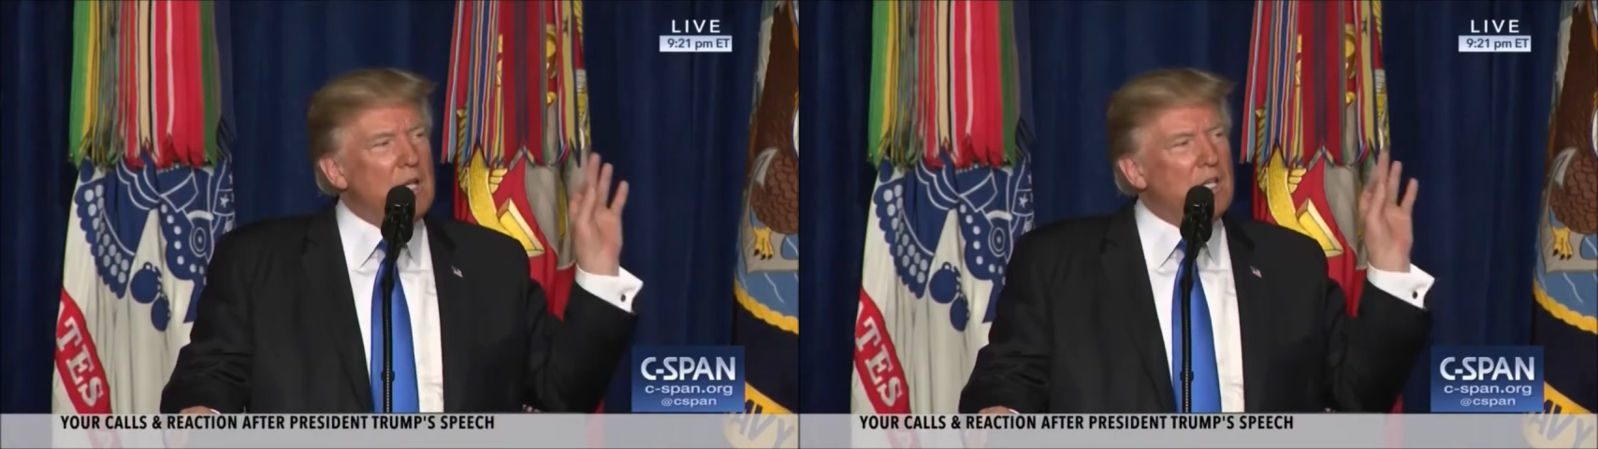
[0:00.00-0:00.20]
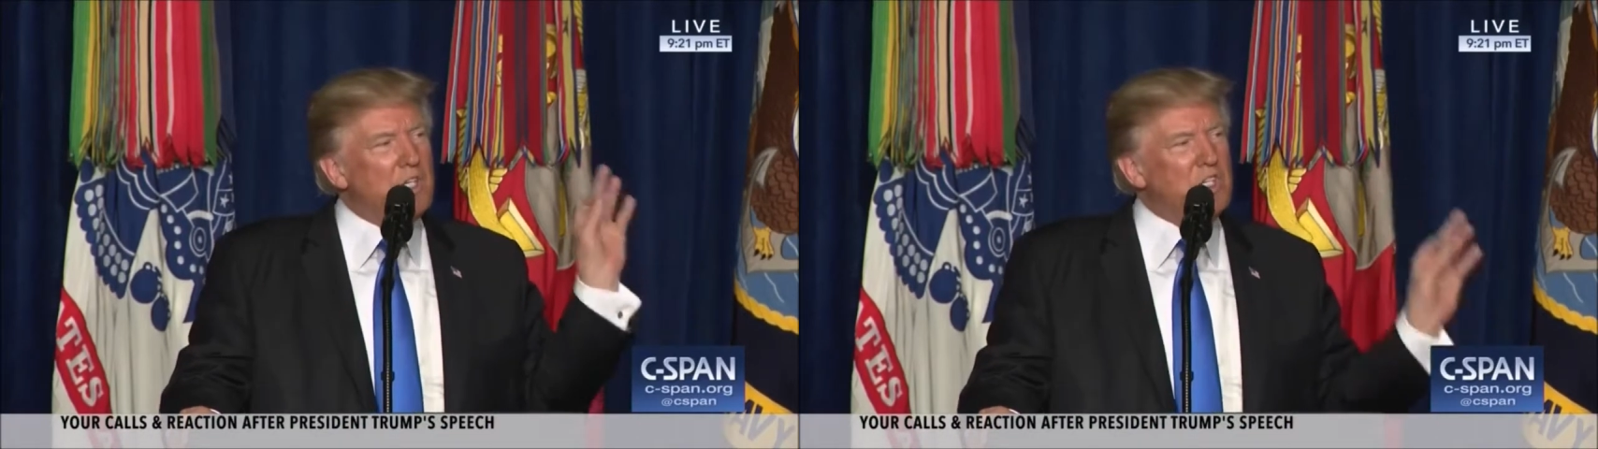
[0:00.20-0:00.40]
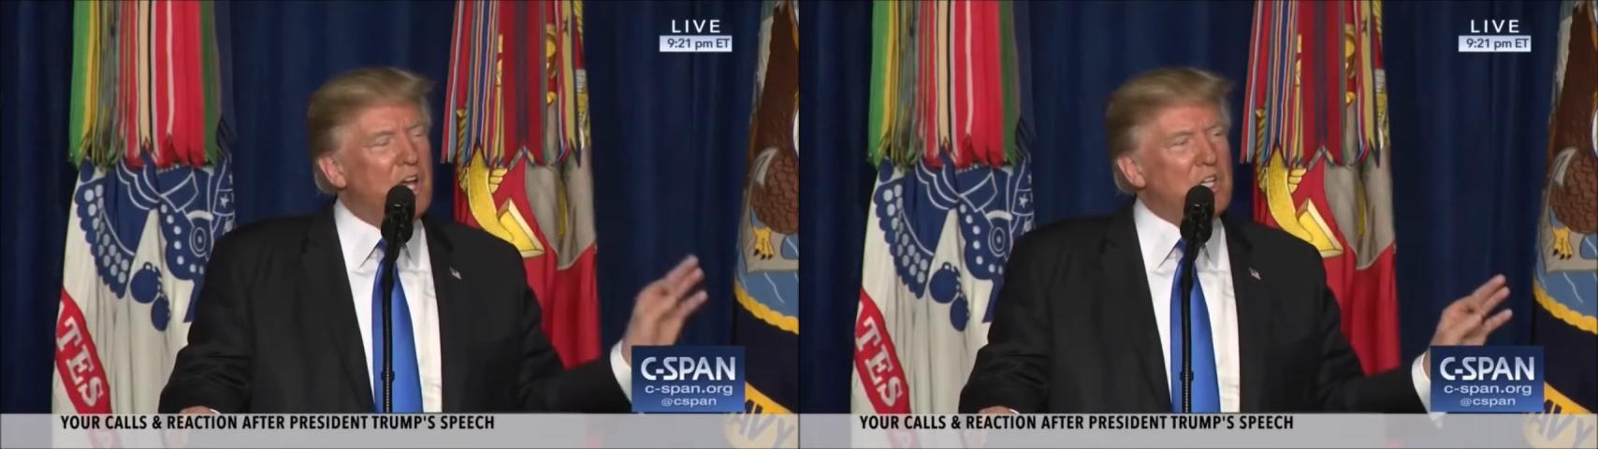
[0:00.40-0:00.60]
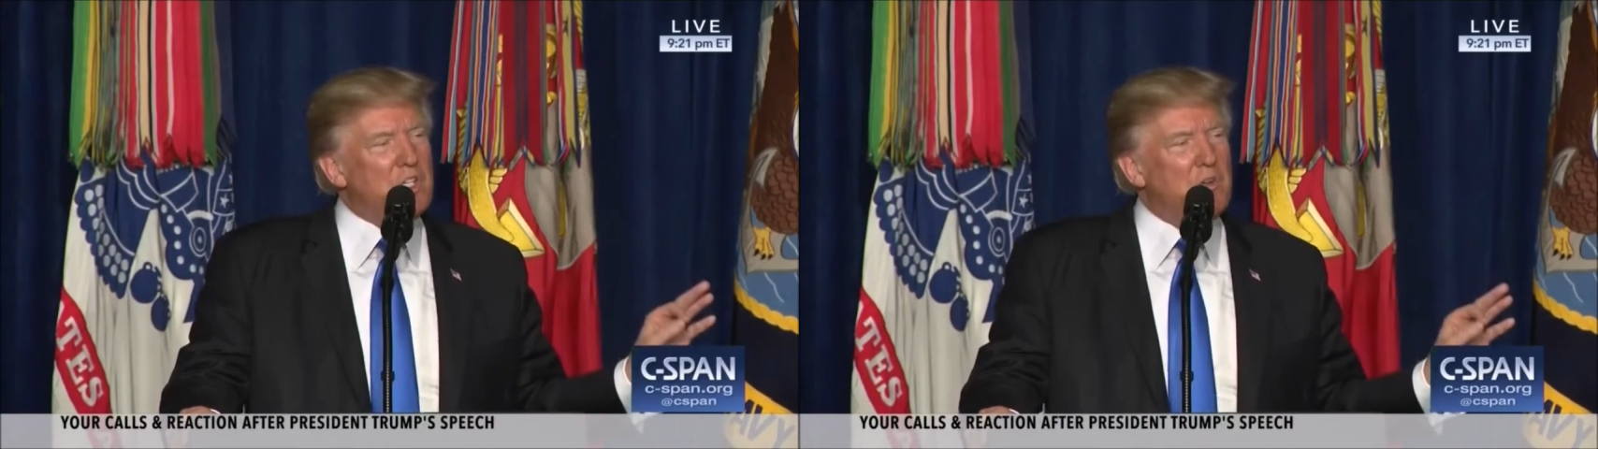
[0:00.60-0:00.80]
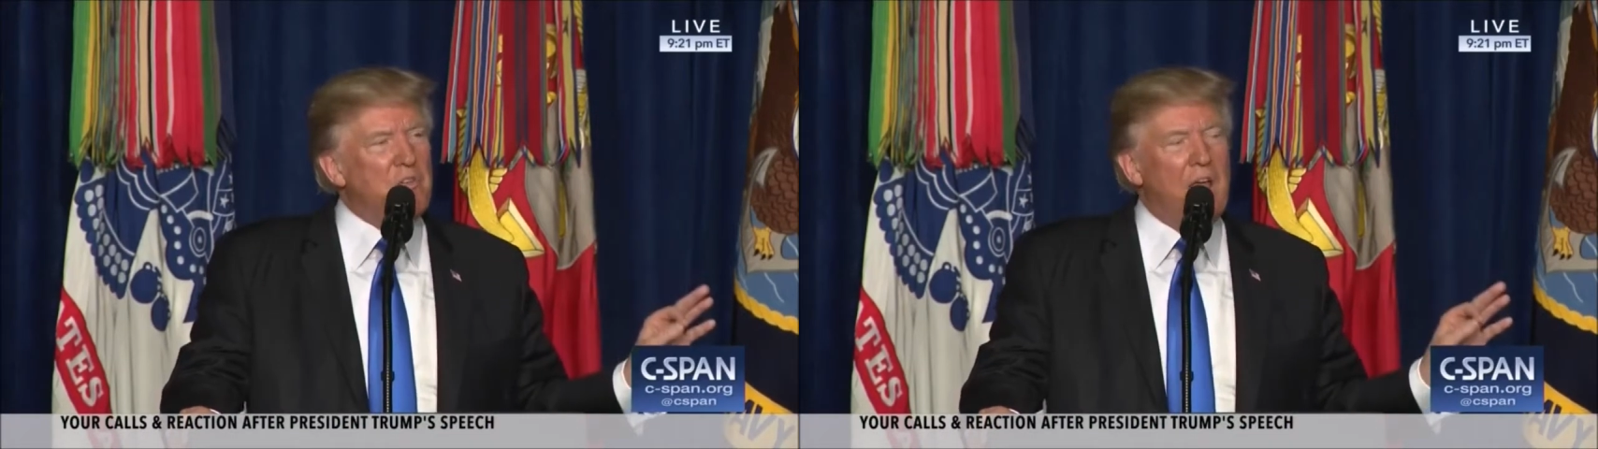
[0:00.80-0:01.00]

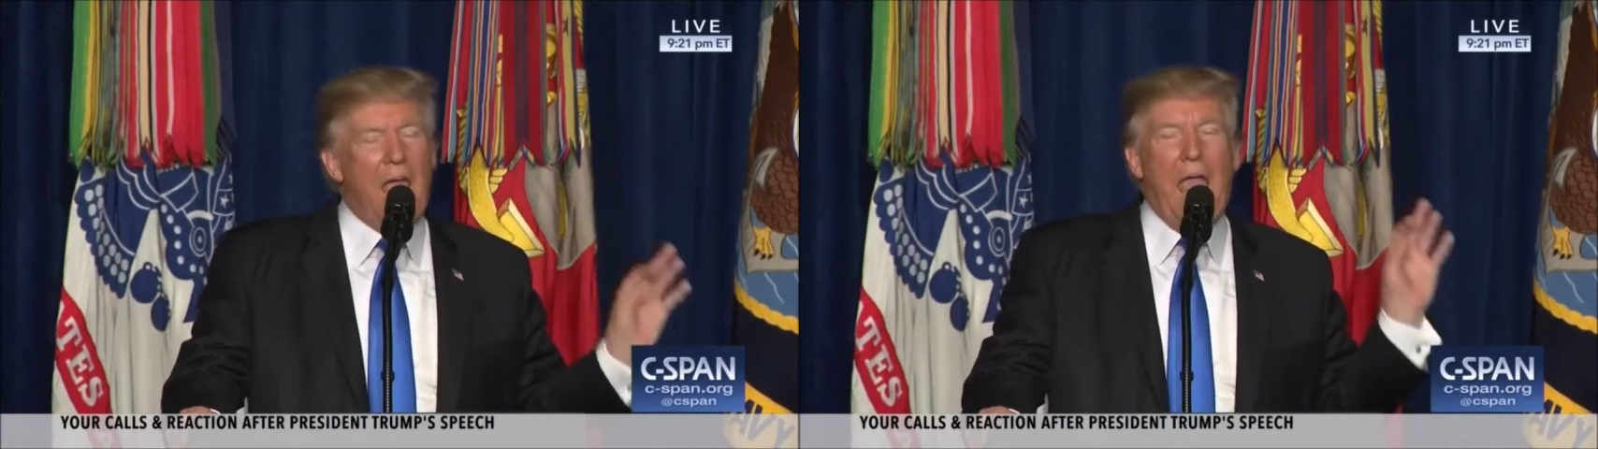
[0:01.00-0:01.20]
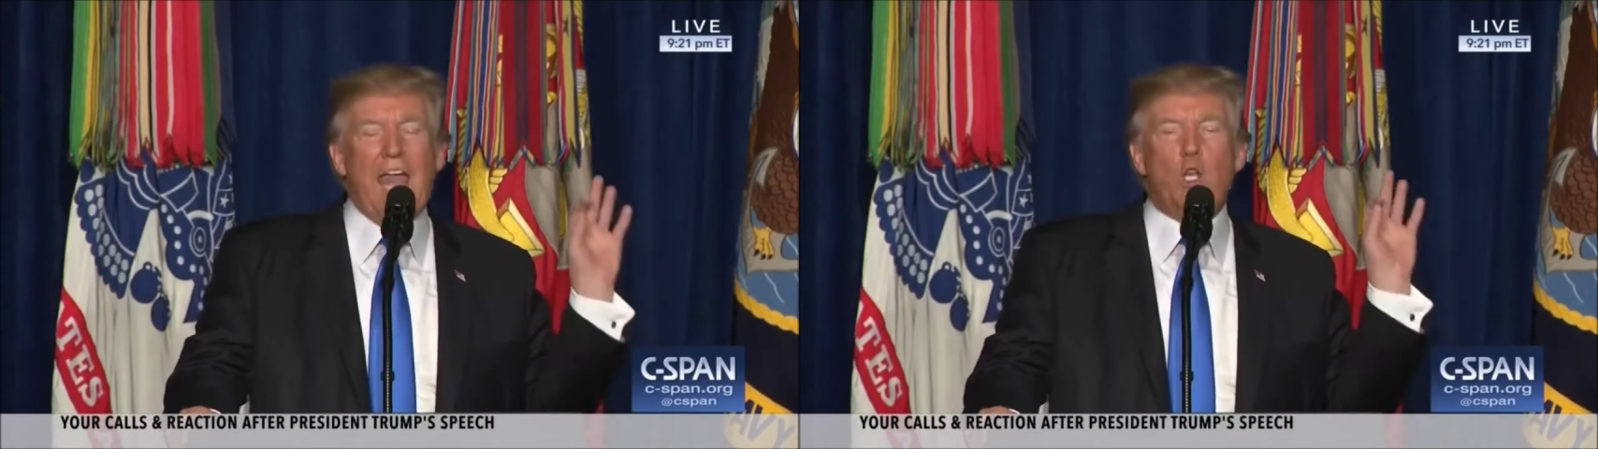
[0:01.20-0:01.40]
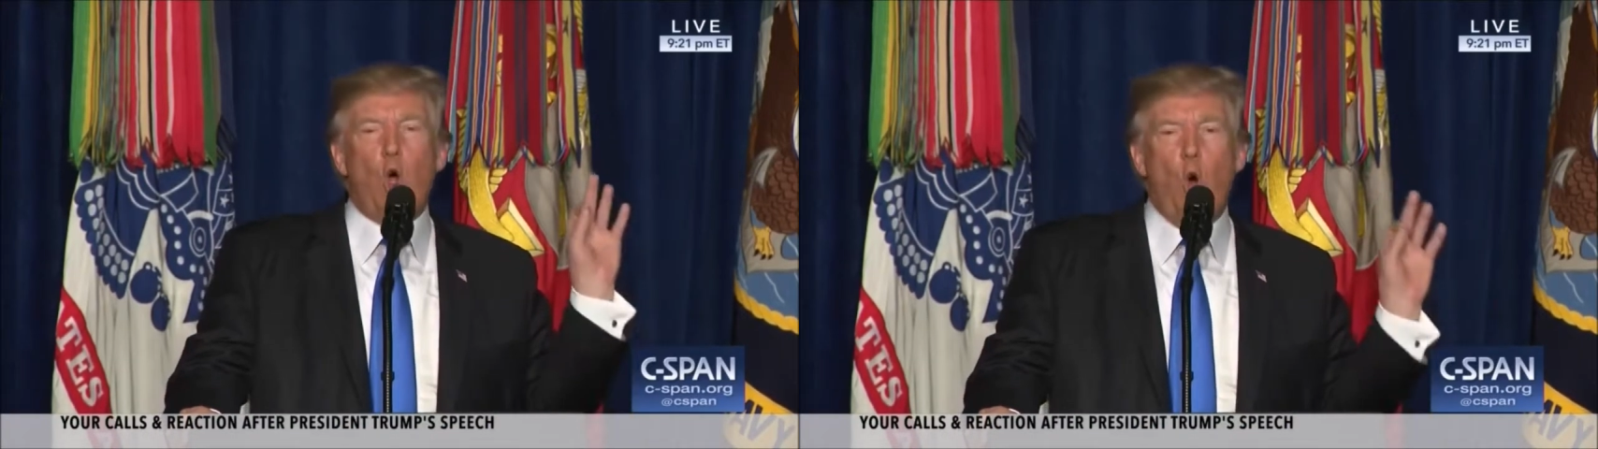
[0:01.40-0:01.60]
decisive, and